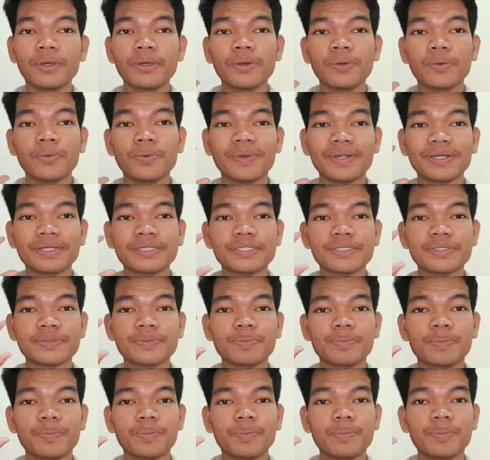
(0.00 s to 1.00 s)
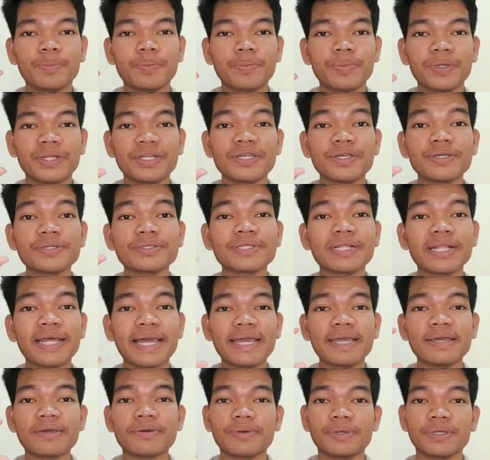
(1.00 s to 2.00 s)
Whereas produced
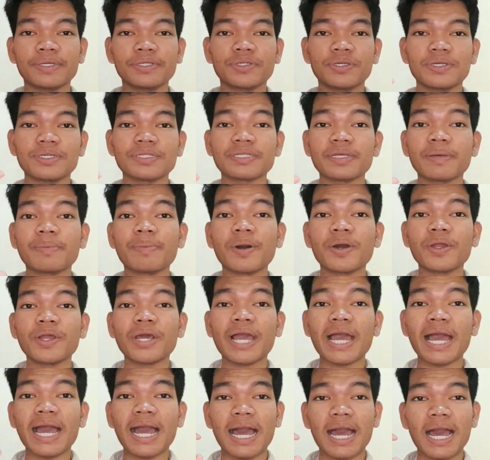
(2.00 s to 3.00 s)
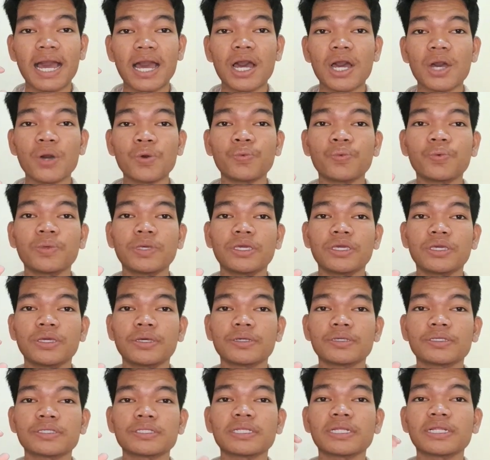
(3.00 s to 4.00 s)
language is about how we
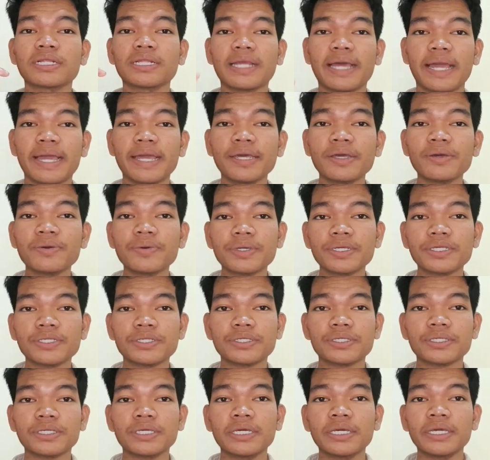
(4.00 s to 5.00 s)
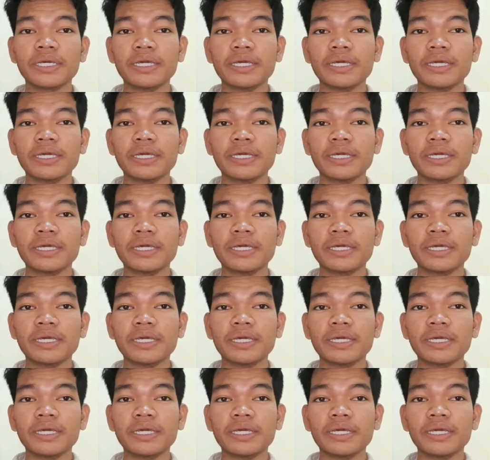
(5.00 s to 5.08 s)
use the language